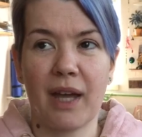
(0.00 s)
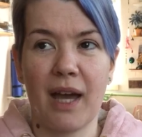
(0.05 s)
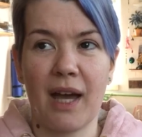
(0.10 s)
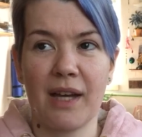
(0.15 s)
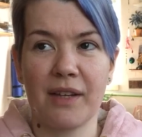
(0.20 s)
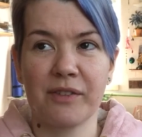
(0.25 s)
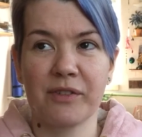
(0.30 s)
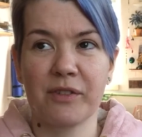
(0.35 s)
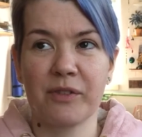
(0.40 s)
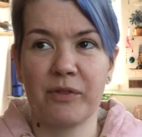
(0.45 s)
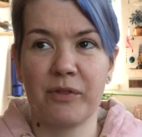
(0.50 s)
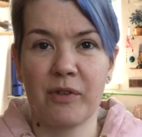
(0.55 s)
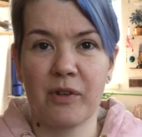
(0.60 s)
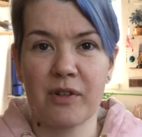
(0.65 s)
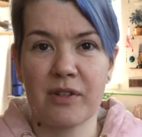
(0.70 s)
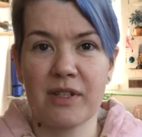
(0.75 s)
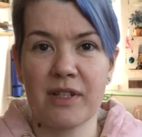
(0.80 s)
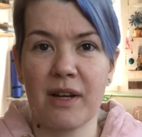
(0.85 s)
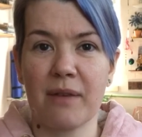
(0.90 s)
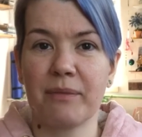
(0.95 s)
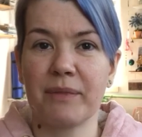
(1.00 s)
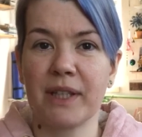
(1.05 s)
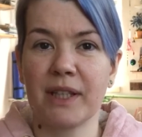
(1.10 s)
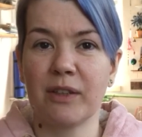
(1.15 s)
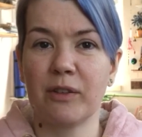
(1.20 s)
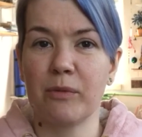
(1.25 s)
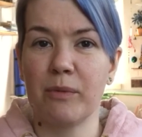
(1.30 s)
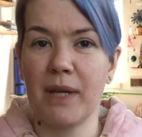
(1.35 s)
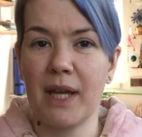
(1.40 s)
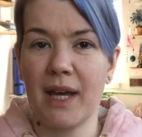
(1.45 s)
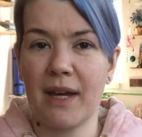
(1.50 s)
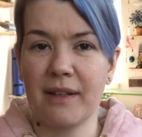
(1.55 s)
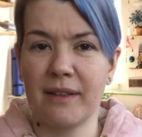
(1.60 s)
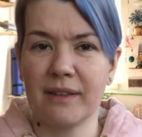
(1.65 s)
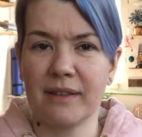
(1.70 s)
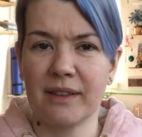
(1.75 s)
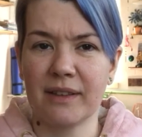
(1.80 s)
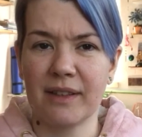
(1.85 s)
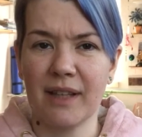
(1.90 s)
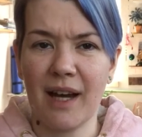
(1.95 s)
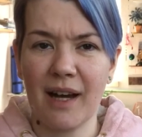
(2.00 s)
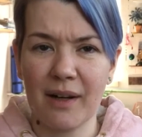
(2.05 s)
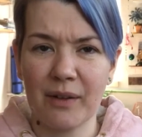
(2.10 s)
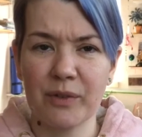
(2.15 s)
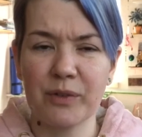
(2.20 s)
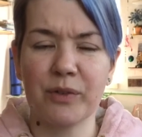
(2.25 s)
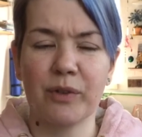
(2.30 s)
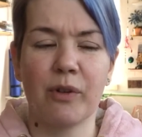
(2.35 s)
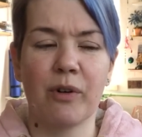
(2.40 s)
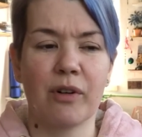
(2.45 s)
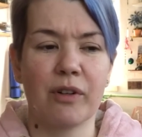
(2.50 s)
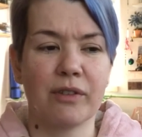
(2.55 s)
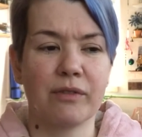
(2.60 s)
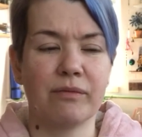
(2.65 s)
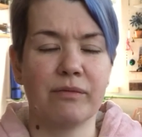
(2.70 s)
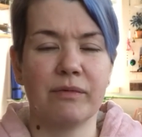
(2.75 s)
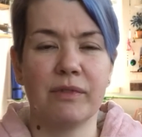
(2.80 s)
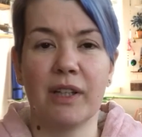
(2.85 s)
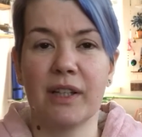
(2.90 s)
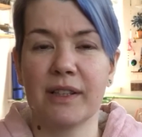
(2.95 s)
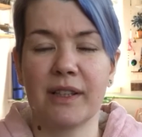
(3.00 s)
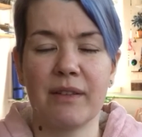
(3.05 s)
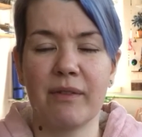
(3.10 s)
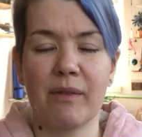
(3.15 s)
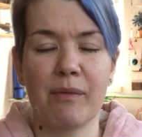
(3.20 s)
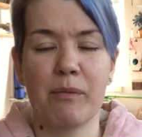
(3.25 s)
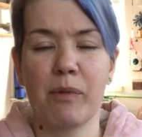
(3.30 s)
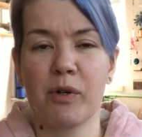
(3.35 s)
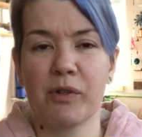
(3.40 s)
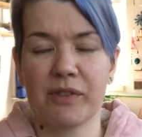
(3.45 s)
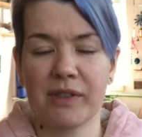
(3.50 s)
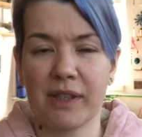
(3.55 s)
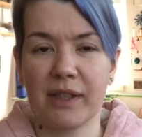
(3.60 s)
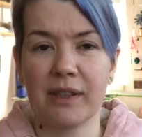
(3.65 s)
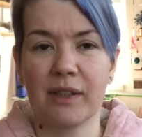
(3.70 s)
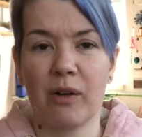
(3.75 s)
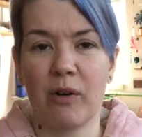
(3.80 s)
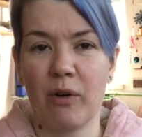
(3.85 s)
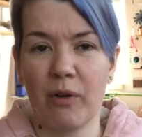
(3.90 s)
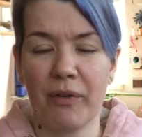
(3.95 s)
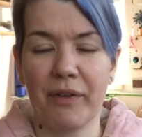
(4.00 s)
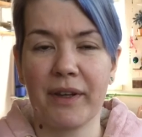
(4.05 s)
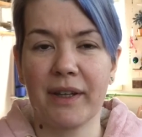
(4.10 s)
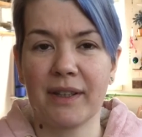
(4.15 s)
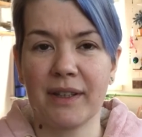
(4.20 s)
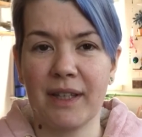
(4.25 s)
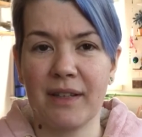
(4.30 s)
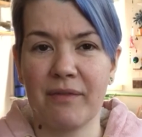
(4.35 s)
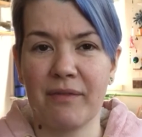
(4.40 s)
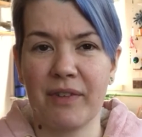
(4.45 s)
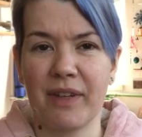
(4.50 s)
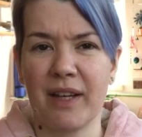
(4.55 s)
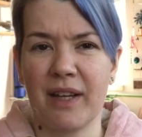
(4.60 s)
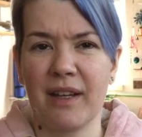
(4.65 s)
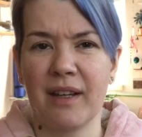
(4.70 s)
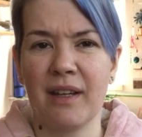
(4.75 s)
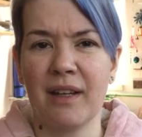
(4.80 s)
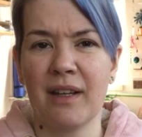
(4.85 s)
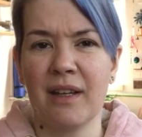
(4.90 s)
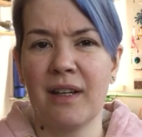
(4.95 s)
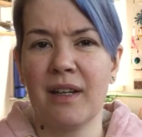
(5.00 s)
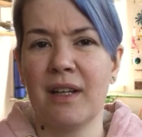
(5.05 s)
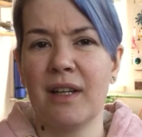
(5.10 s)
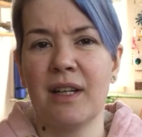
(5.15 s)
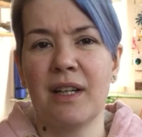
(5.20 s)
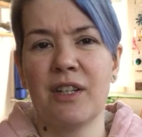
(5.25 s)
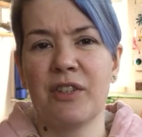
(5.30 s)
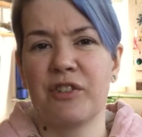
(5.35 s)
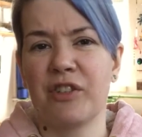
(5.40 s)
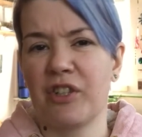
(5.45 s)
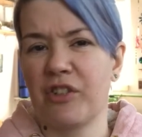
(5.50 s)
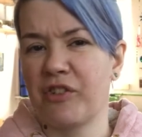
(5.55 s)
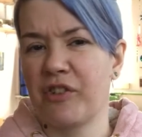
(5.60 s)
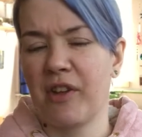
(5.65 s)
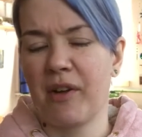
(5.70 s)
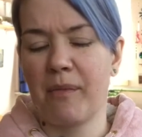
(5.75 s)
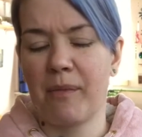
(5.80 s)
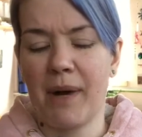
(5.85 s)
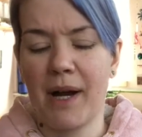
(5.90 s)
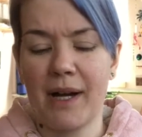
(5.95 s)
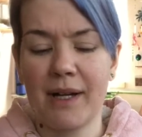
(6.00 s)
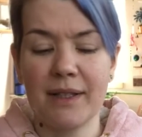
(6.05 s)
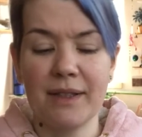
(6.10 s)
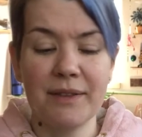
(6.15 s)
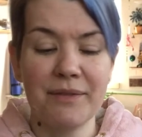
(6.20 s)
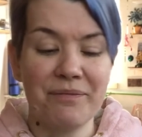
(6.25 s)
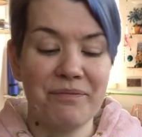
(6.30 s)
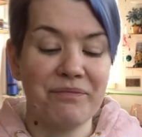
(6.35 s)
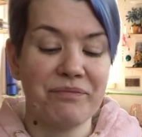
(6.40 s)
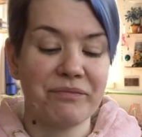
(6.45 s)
ask for something to be edited out, or not even posting the whole thing if they change their mind,